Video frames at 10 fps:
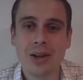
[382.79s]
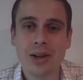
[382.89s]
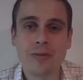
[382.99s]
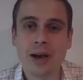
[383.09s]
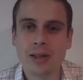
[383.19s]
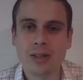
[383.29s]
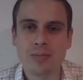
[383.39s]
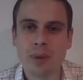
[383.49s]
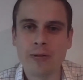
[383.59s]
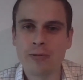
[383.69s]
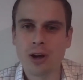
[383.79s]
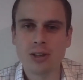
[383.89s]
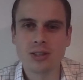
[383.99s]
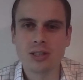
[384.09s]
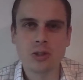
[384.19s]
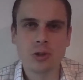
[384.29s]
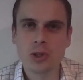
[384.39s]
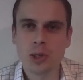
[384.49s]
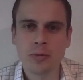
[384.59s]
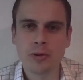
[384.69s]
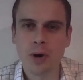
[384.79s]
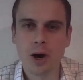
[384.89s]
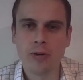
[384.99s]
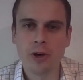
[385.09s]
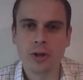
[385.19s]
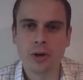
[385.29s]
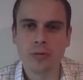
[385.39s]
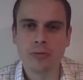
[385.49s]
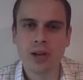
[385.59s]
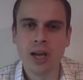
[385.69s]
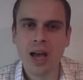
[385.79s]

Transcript: In fact, Ben Francis, who some of you might have heard of,